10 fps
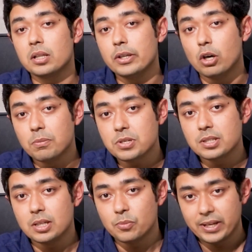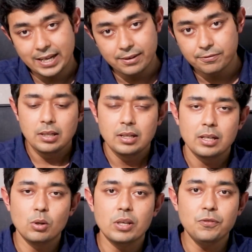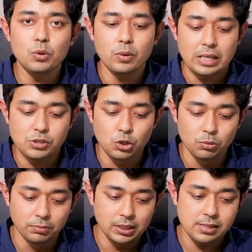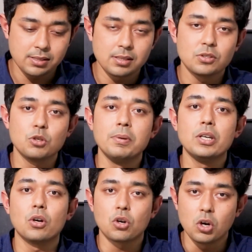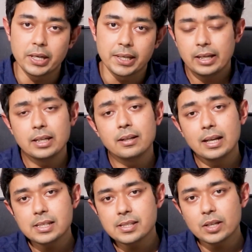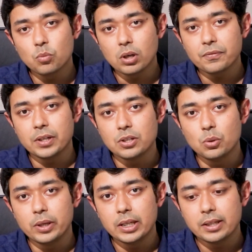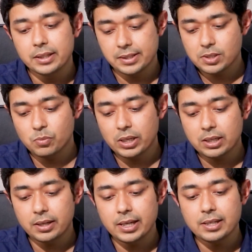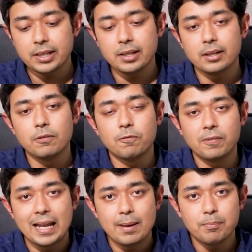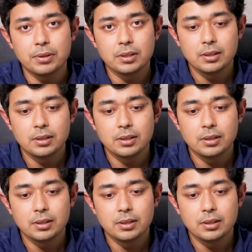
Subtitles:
are the options that we have. Now, if you assume this to be your cornea, in LASIK what we are doing is we are creating a flap